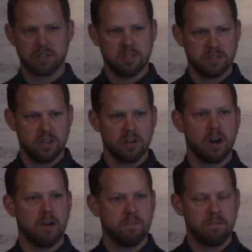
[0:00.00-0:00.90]
is
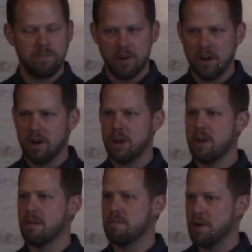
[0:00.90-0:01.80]
considered a
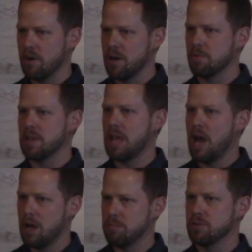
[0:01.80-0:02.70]
very, very
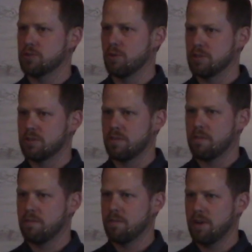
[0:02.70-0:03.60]
reliable source
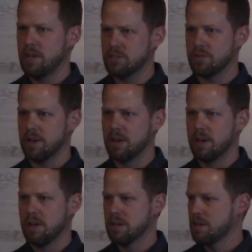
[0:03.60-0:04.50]
for history.
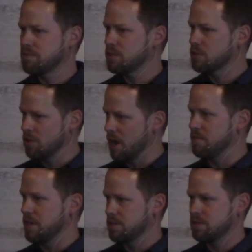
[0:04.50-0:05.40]
Gives us good
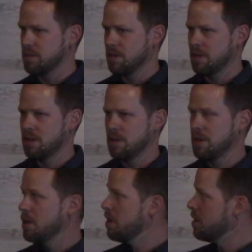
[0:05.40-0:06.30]
evidence.
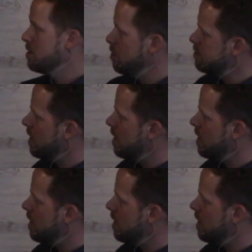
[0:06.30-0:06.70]
New